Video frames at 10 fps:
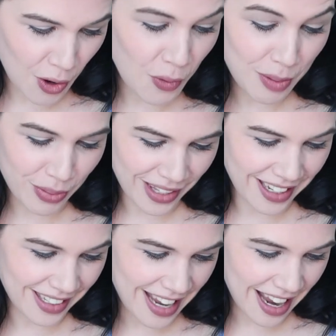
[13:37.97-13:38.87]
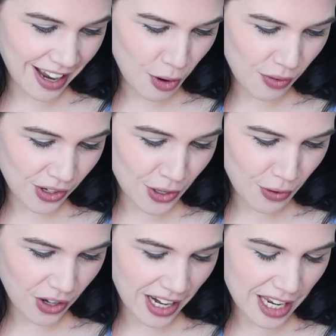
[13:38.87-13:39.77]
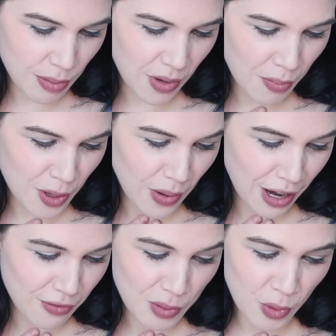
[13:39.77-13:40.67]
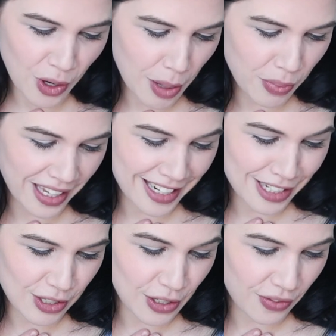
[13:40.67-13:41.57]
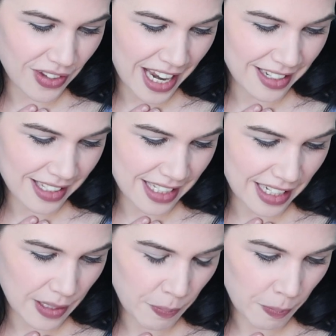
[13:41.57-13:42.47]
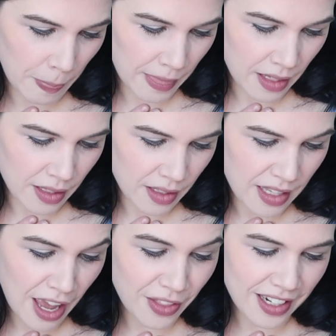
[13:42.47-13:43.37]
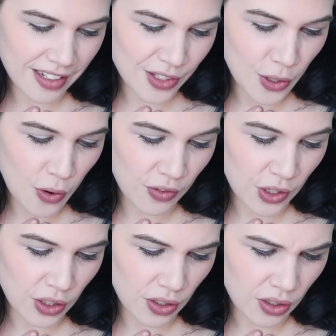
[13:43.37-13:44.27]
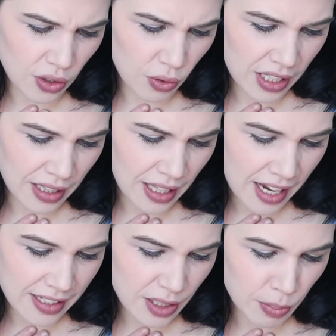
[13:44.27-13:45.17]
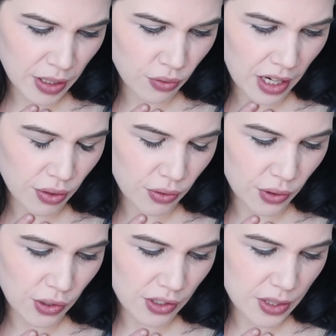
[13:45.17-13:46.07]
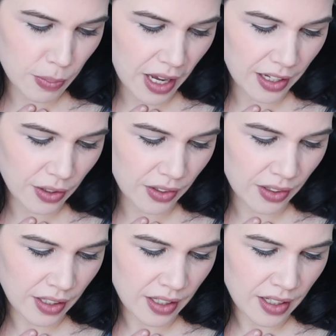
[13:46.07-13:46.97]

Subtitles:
Oh, I play, yeah, over and over, I keep coming back for more. I play into your fantasy. Now that it's over, you can lie to me right through your smile.